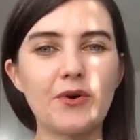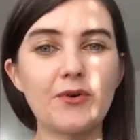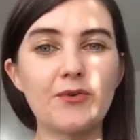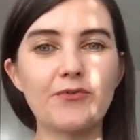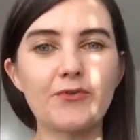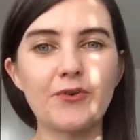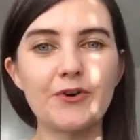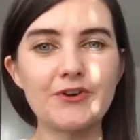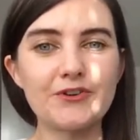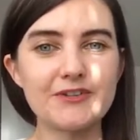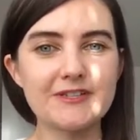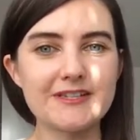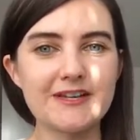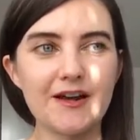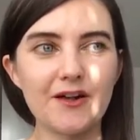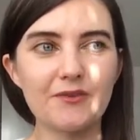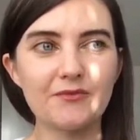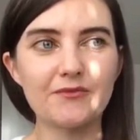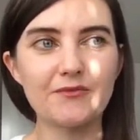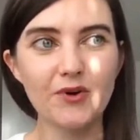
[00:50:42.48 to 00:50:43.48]
for
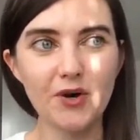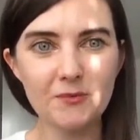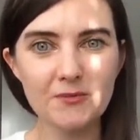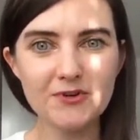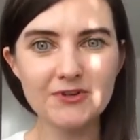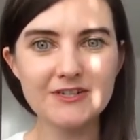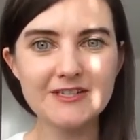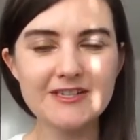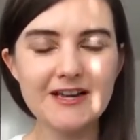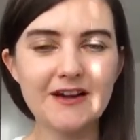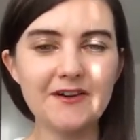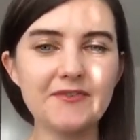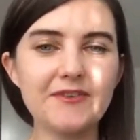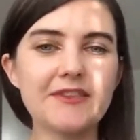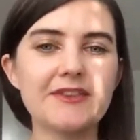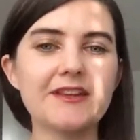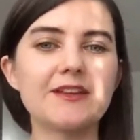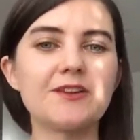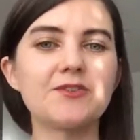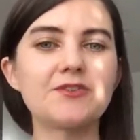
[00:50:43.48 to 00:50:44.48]
yourself, from yourself,
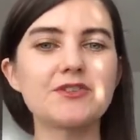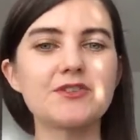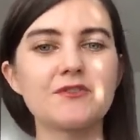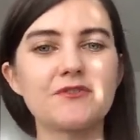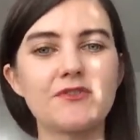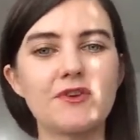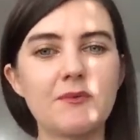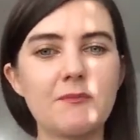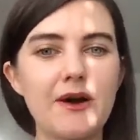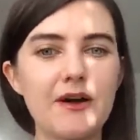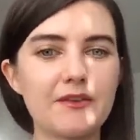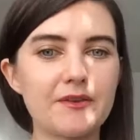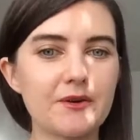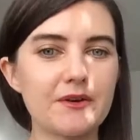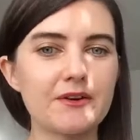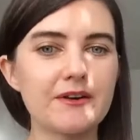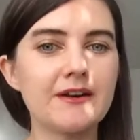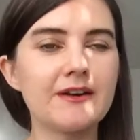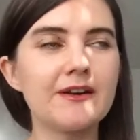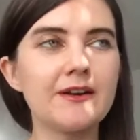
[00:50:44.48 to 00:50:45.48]
and then also from
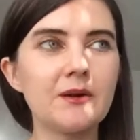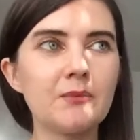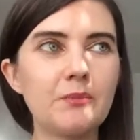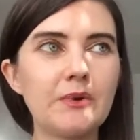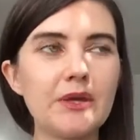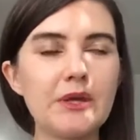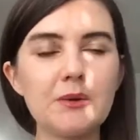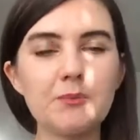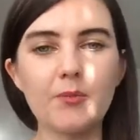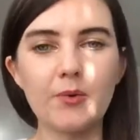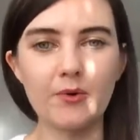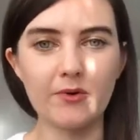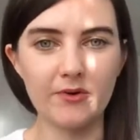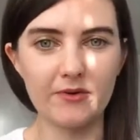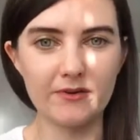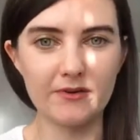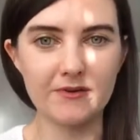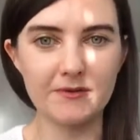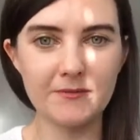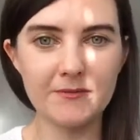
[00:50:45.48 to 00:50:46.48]
other
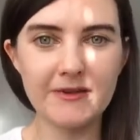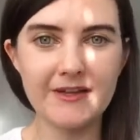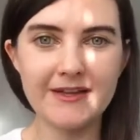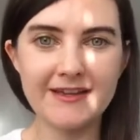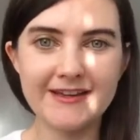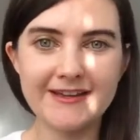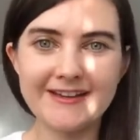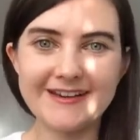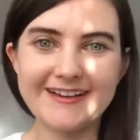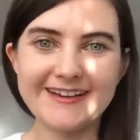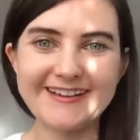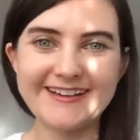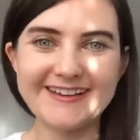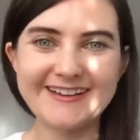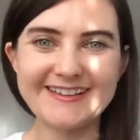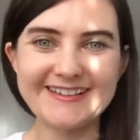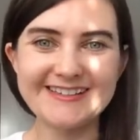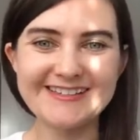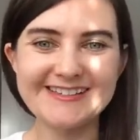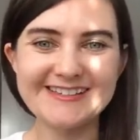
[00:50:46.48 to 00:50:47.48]
people.
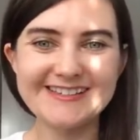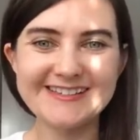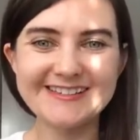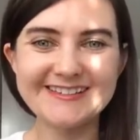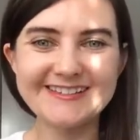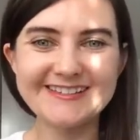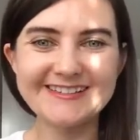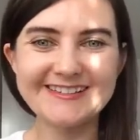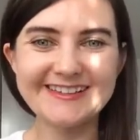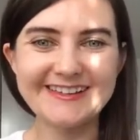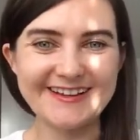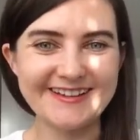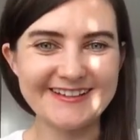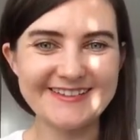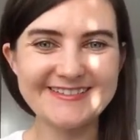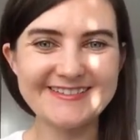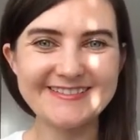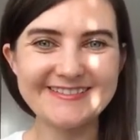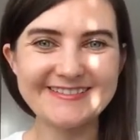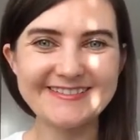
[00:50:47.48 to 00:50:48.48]
And yeah,
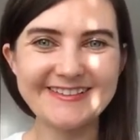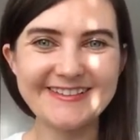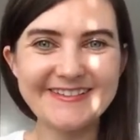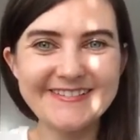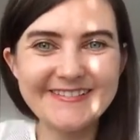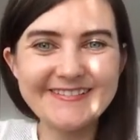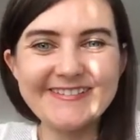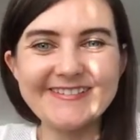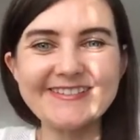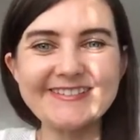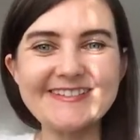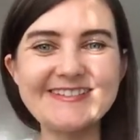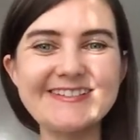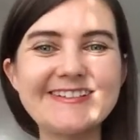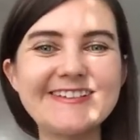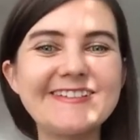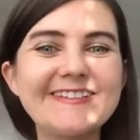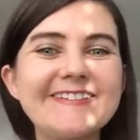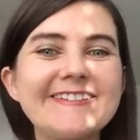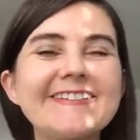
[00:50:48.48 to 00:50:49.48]
cool.
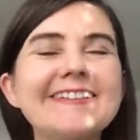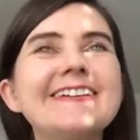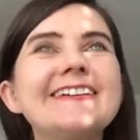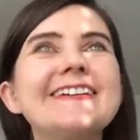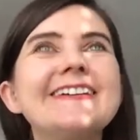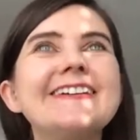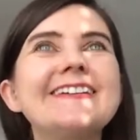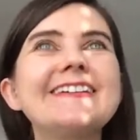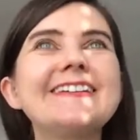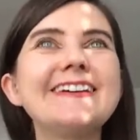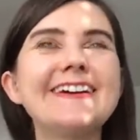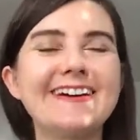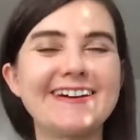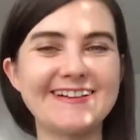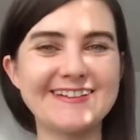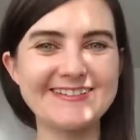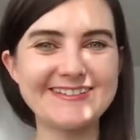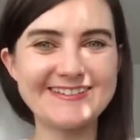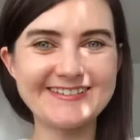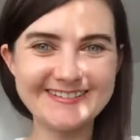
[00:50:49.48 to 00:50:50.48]
So
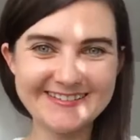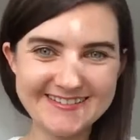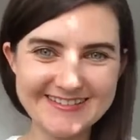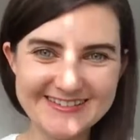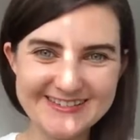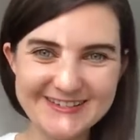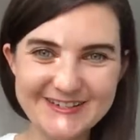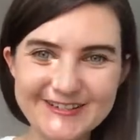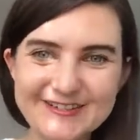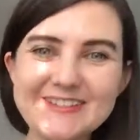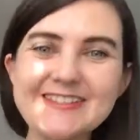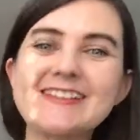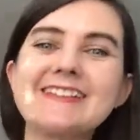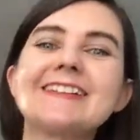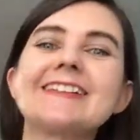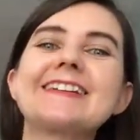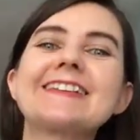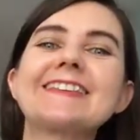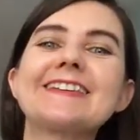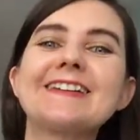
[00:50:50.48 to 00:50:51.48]
yeah, it's interesting,
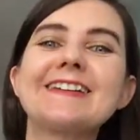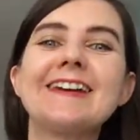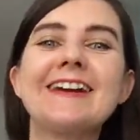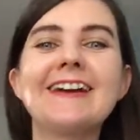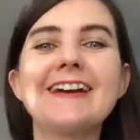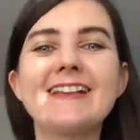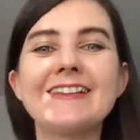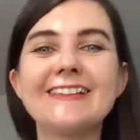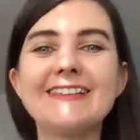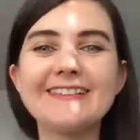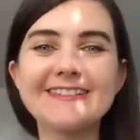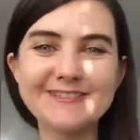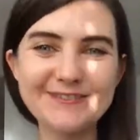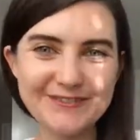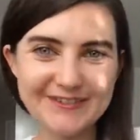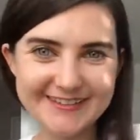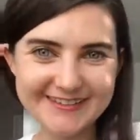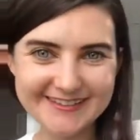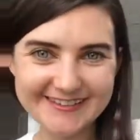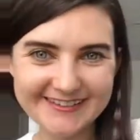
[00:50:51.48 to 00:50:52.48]
like the
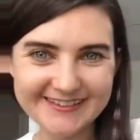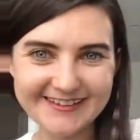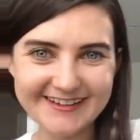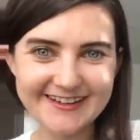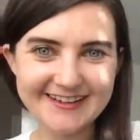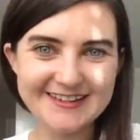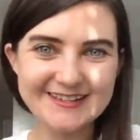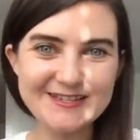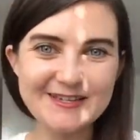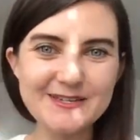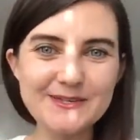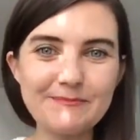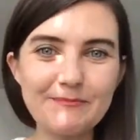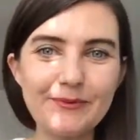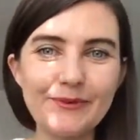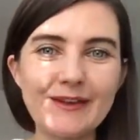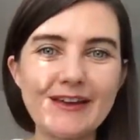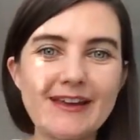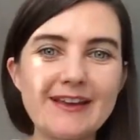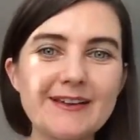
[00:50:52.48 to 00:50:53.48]
really light is
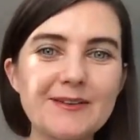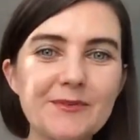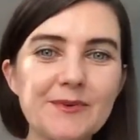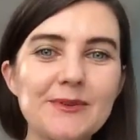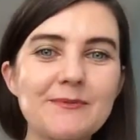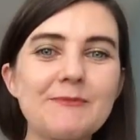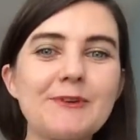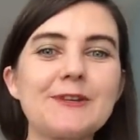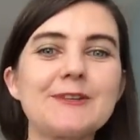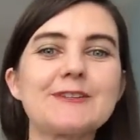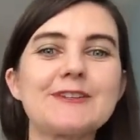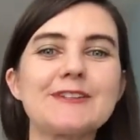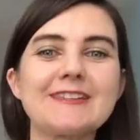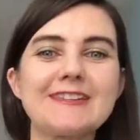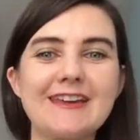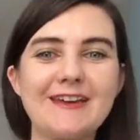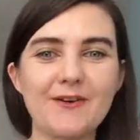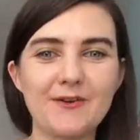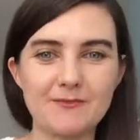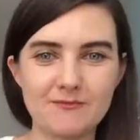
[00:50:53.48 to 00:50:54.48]
playing with me
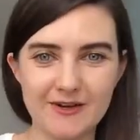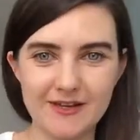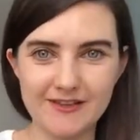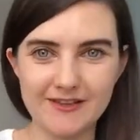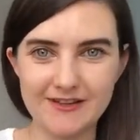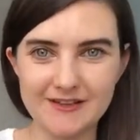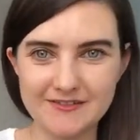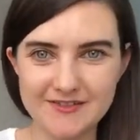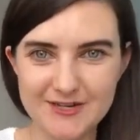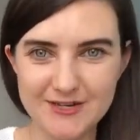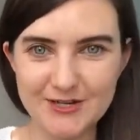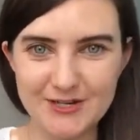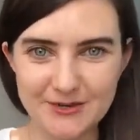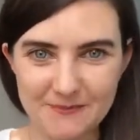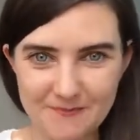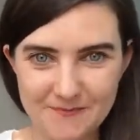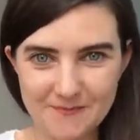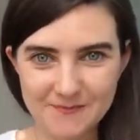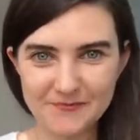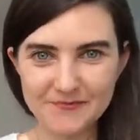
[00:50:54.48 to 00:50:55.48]
today on my live stream.